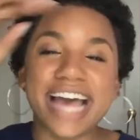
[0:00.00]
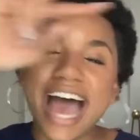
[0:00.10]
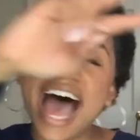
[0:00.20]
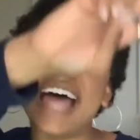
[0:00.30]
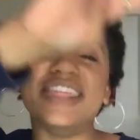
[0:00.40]

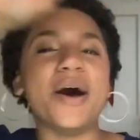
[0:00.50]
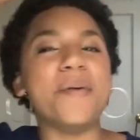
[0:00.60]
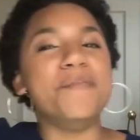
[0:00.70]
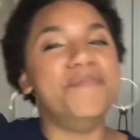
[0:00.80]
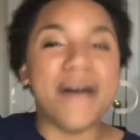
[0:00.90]
and
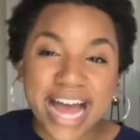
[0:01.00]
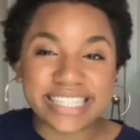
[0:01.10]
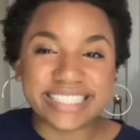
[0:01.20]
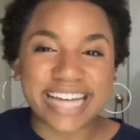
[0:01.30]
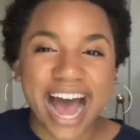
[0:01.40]
the
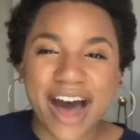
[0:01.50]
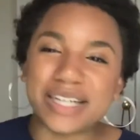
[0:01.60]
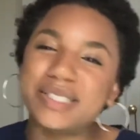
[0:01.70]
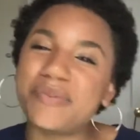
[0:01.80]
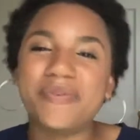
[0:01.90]
best
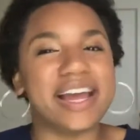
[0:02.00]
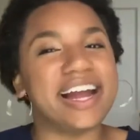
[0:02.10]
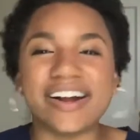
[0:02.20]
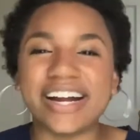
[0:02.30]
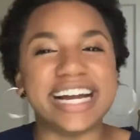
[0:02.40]
house,
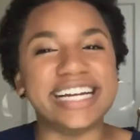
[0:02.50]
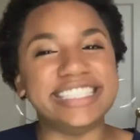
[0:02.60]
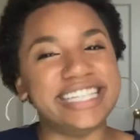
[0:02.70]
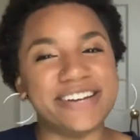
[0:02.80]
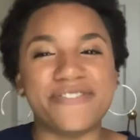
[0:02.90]
period,
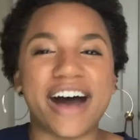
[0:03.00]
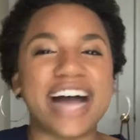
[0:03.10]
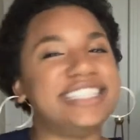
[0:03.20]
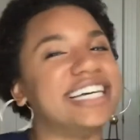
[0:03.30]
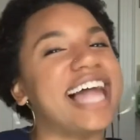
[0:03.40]

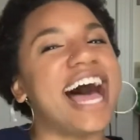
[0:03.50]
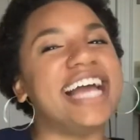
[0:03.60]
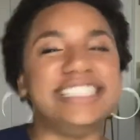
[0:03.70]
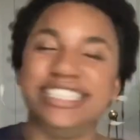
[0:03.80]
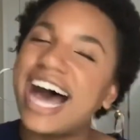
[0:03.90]
G5 till
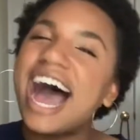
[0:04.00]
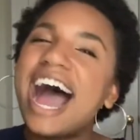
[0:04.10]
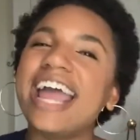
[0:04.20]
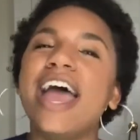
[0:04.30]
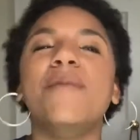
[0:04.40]
I
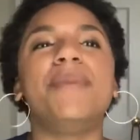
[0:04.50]
die.